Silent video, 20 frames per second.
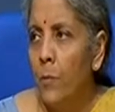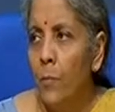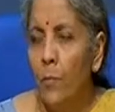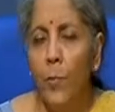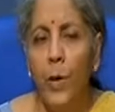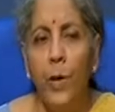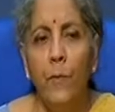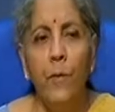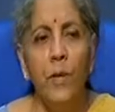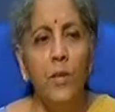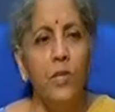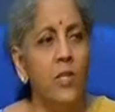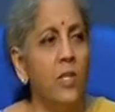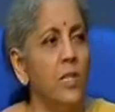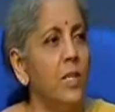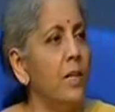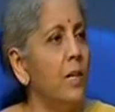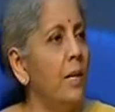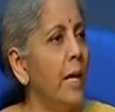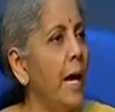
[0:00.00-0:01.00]
we will
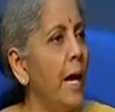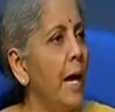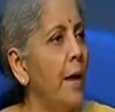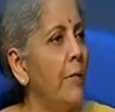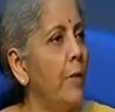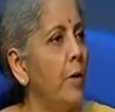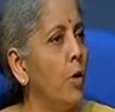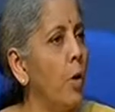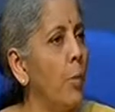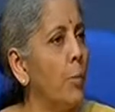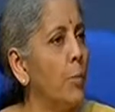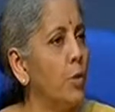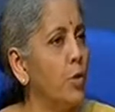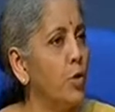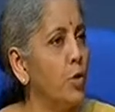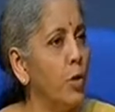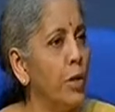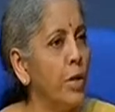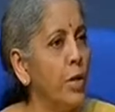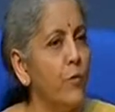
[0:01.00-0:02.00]
still have an
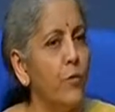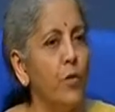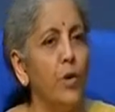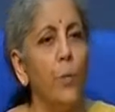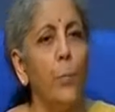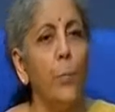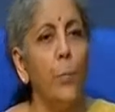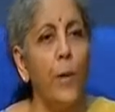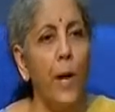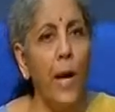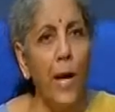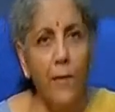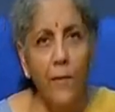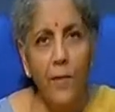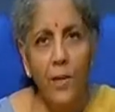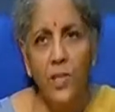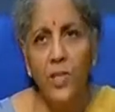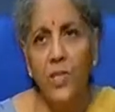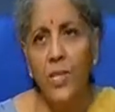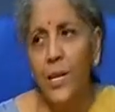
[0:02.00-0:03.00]
opportunity for the
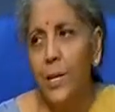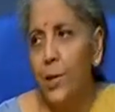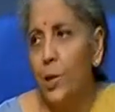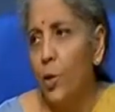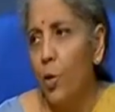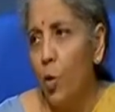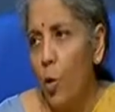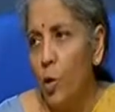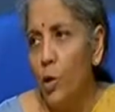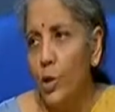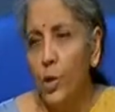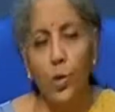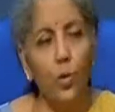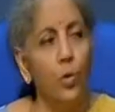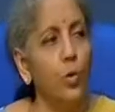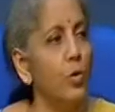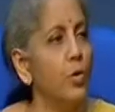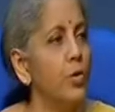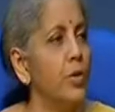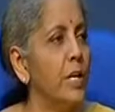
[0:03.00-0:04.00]
private sector
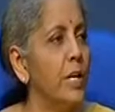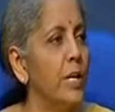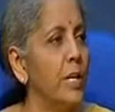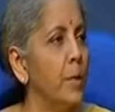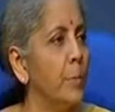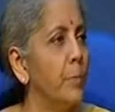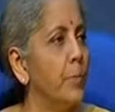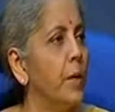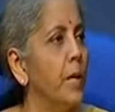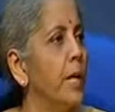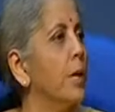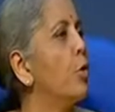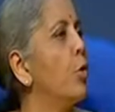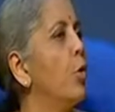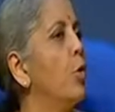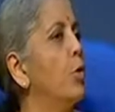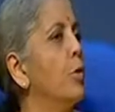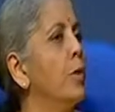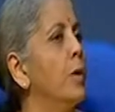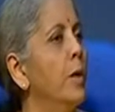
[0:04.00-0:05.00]
also to set up their
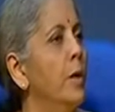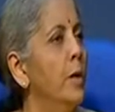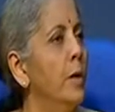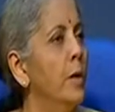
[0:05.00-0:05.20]
own